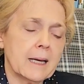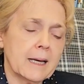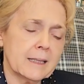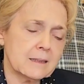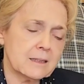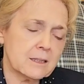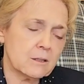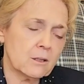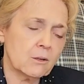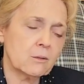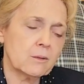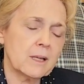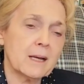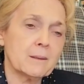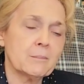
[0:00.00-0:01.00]
And
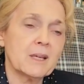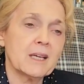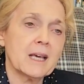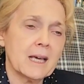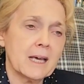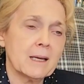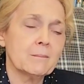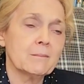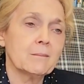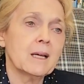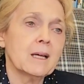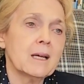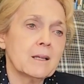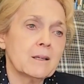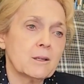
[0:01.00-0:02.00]
so that became
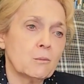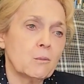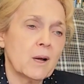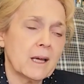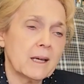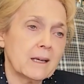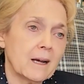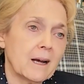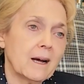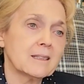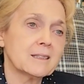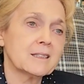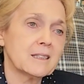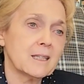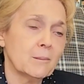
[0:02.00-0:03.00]
the way
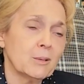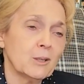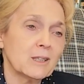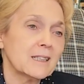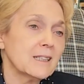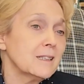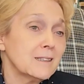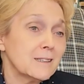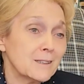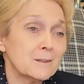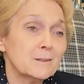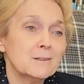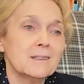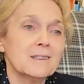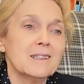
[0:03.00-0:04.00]
I stumbled
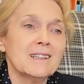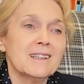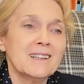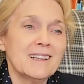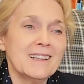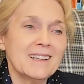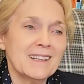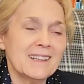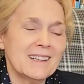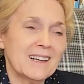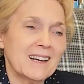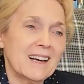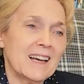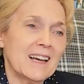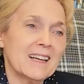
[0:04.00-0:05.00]
into
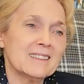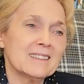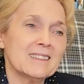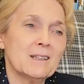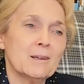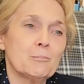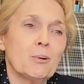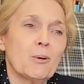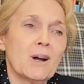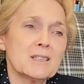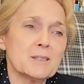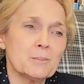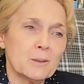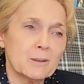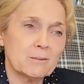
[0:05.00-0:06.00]
and
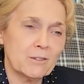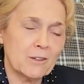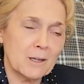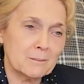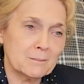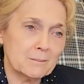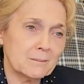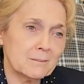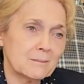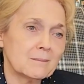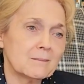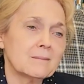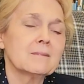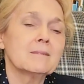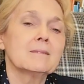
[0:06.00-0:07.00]
prospered from
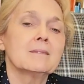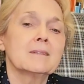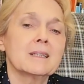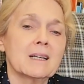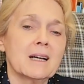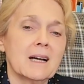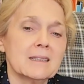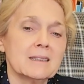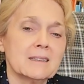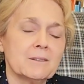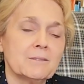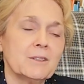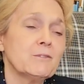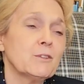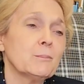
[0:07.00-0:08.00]
the kinds
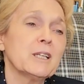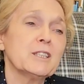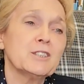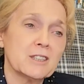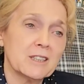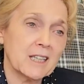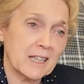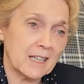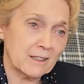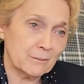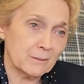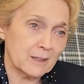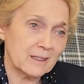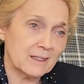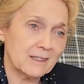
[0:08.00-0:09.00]
of information they
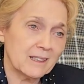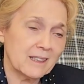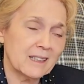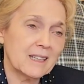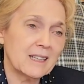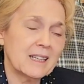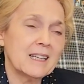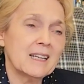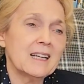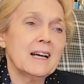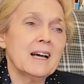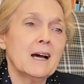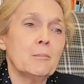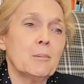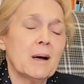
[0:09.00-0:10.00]
gave me
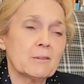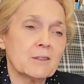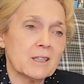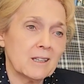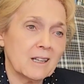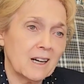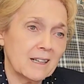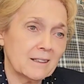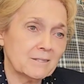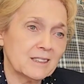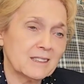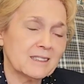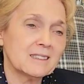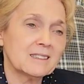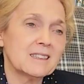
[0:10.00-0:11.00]
about their
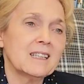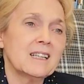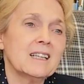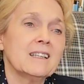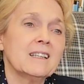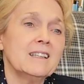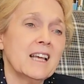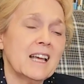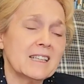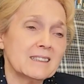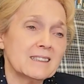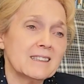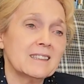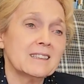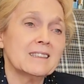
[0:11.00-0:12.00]
lives,
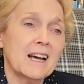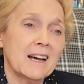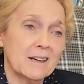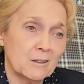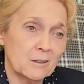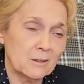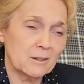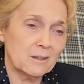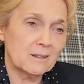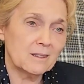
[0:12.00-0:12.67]
then and now.